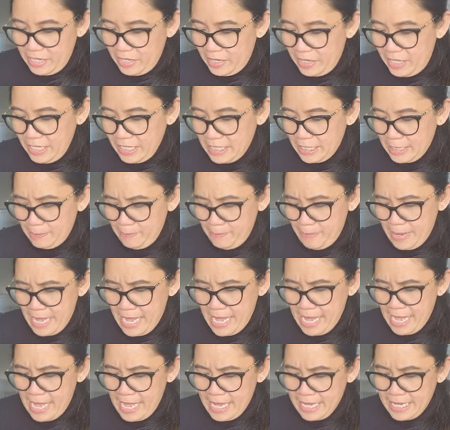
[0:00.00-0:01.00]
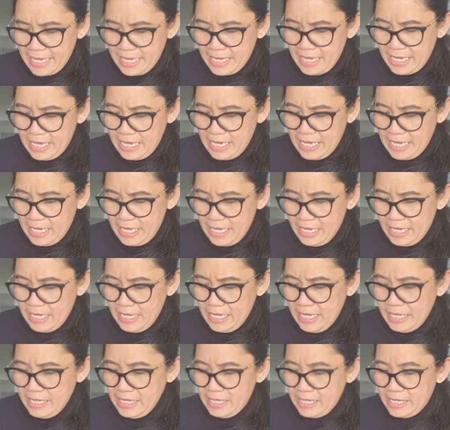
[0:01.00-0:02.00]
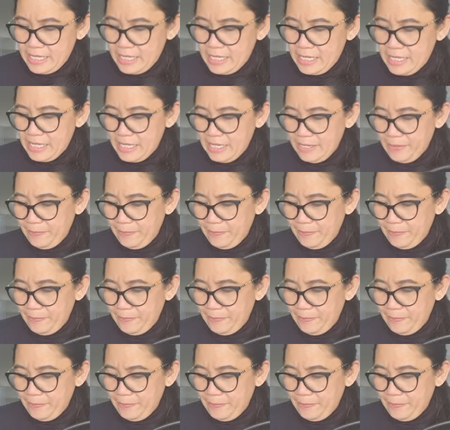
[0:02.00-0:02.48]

This bag is